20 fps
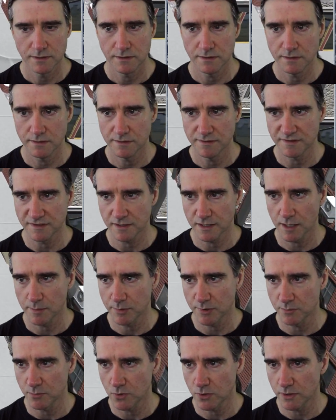There's a
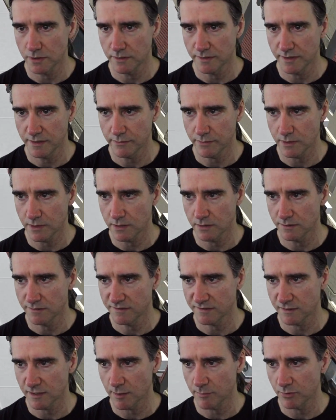couple more. Here we go.
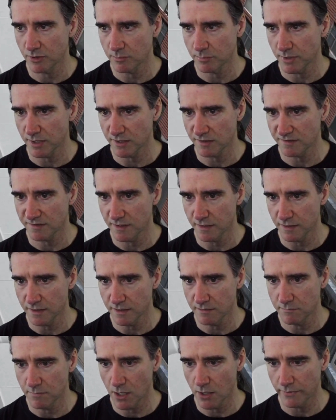Here's a couple of parks that
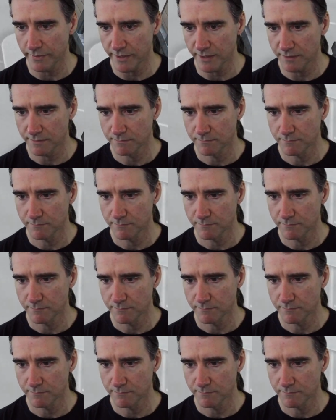need mowing.